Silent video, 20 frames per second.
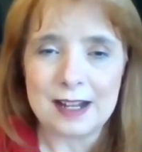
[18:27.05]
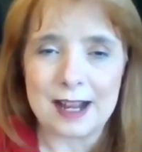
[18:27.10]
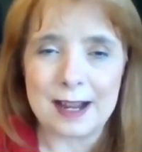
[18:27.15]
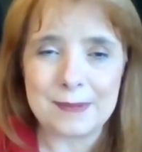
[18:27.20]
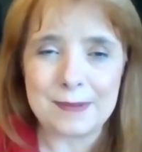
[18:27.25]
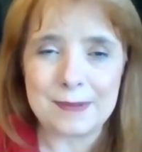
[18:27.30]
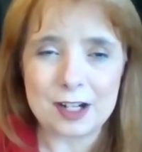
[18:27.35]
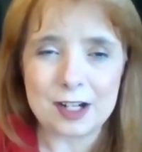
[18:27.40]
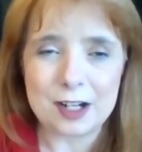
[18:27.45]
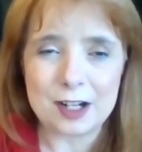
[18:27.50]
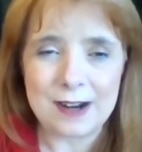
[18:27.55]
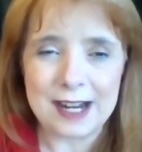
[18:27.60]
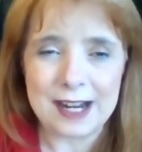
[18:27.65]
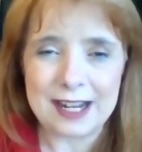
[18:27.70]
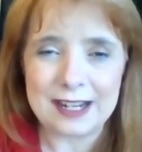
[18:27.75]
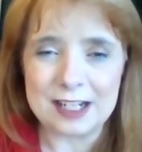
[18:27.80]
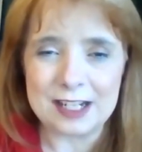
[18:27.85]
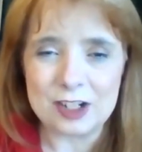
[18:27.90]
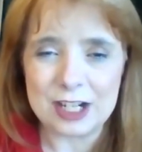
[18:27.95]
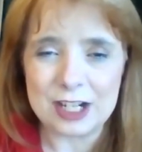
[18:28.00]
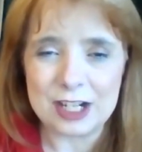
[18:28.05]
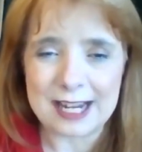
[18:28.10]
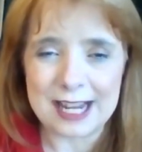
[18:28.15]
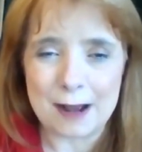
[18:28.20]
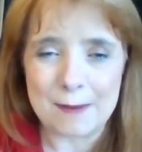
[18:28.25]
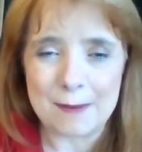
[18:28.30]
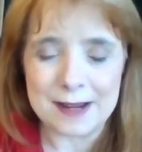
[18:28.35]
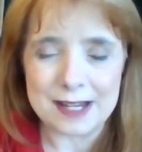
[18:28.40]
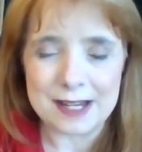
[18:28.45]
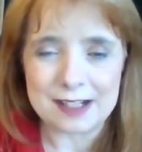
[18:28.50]
I'm going to go ahead and check
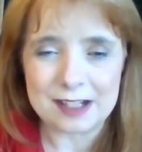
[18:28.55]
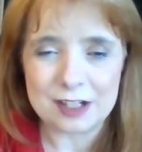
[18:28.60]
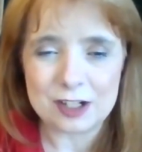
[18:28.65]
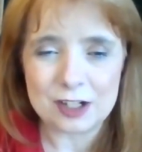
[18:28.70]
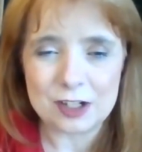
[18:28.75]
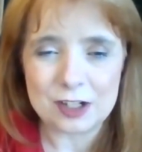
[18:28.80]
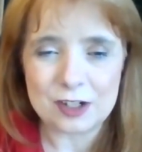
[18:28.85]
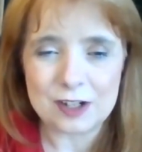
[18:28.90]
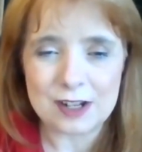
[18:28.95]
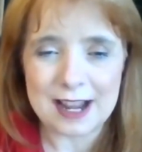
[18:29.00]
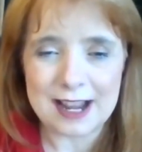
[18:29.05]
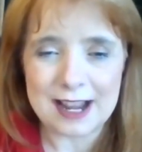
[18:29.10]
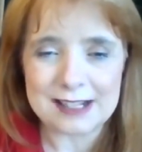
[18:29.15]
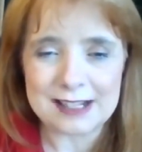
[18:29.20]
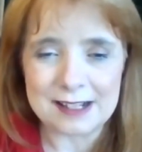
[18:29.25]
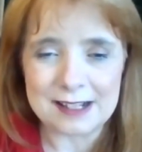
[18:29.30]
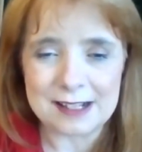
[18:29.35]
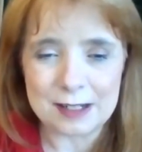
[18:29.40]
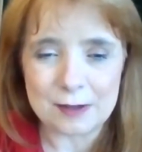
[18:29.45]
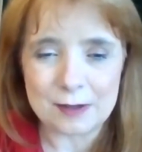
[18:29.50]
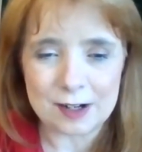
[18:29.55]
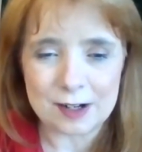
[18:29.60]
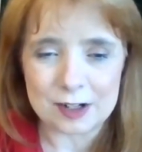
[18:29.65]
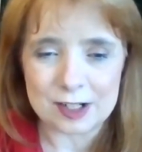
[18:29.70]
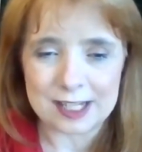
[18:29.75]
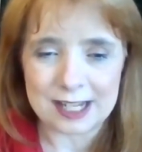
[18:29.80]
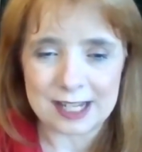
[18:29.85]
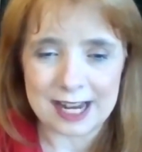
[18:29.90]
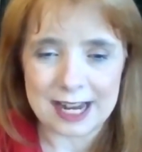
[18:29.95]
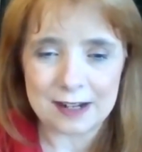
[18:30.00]
out messages, you guys, and see what you're
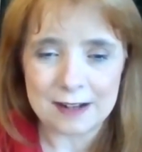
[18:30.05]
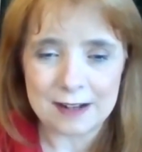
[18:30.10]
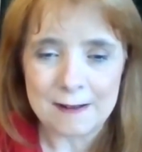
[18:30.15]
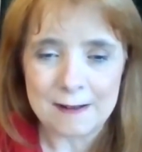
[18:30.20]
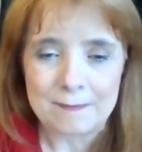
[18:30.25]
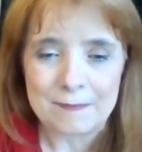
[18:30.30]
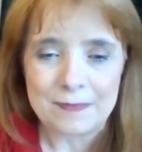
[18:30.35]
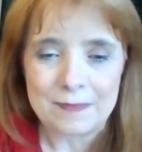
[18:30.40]
saying.